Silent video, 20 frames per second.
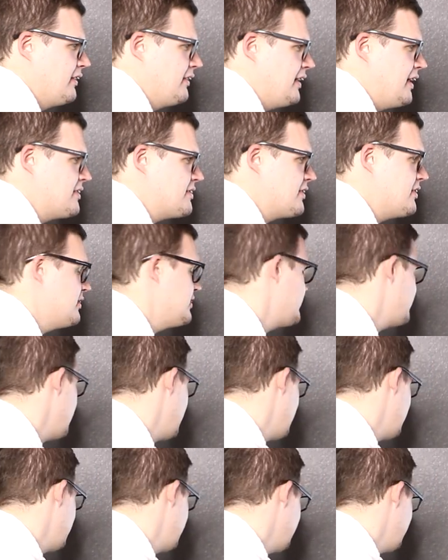That's good,
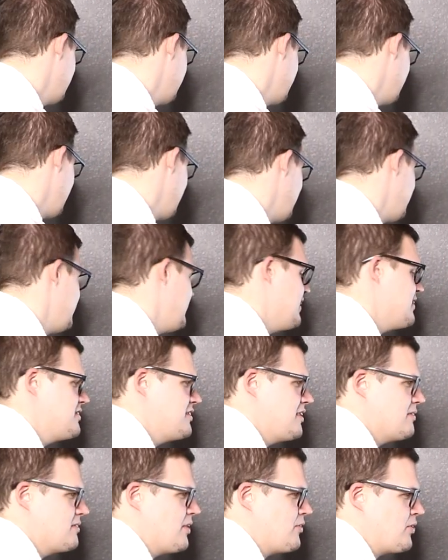Ken uh, yeah,
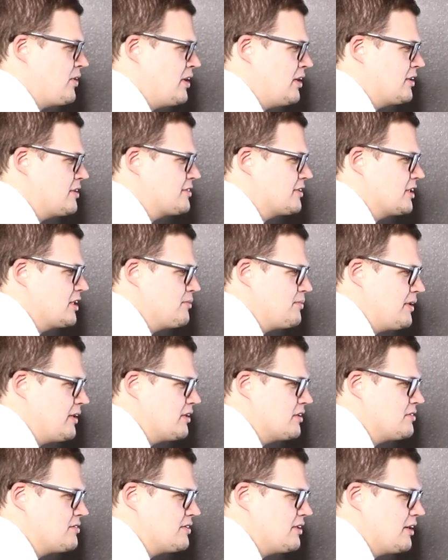7300 is going to be
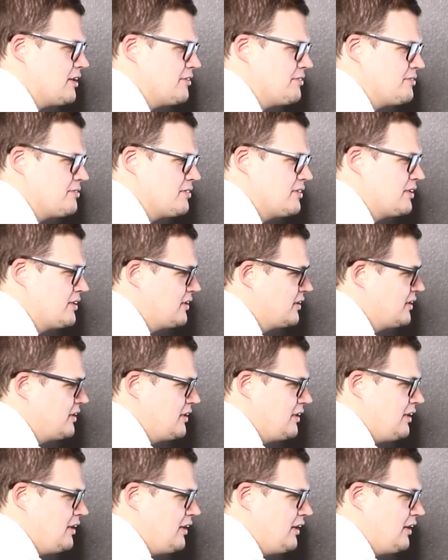good stuff.
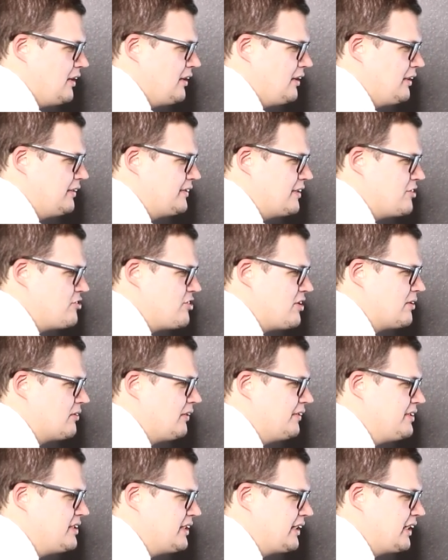Uh, and the
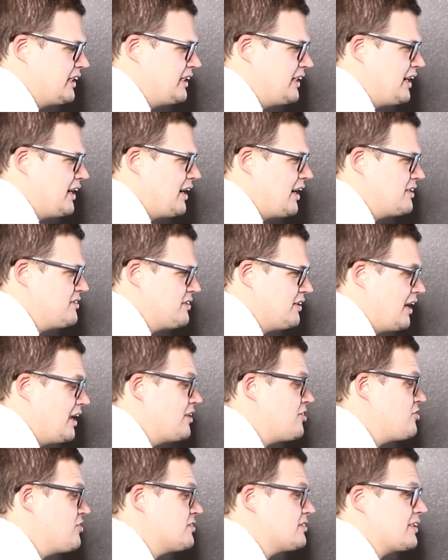general ticket, yeah, I said
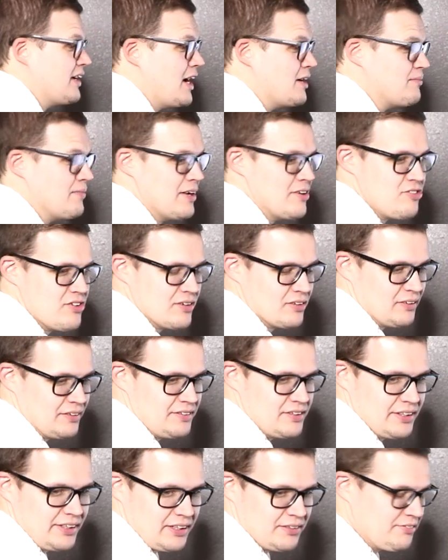I just got my general
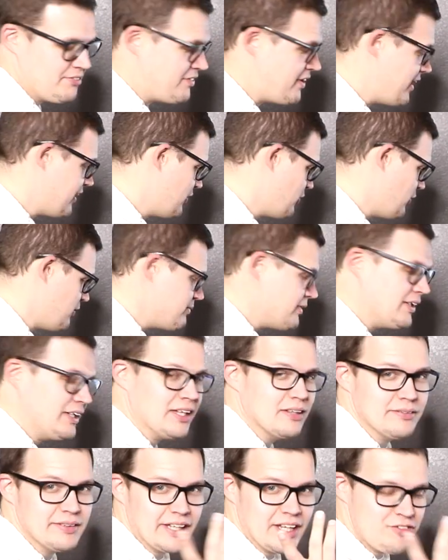ticket. In fact, let me,
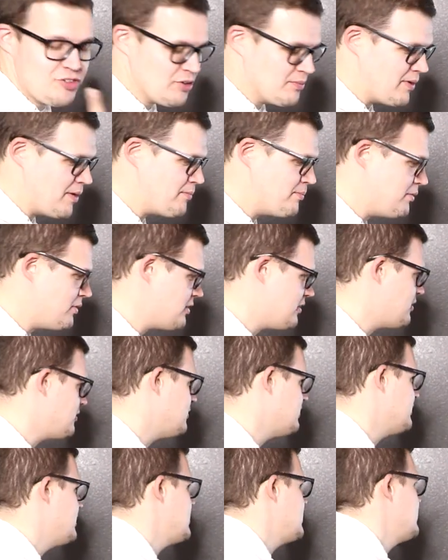let me get you my book.
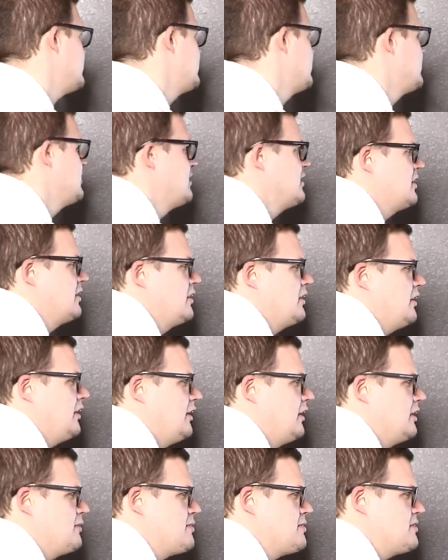Hold on.
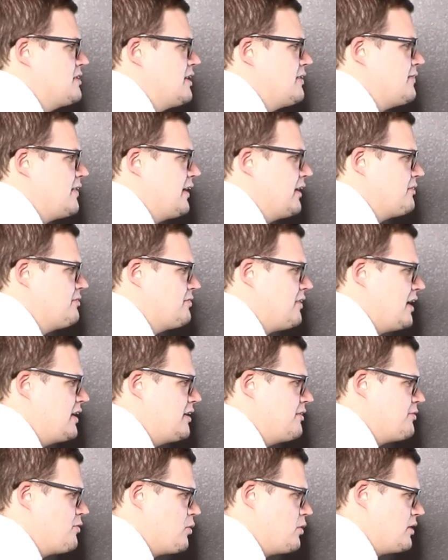Uh, let me see if I can
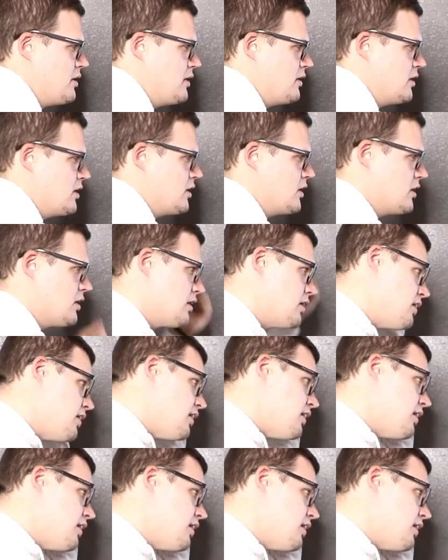find it for you here.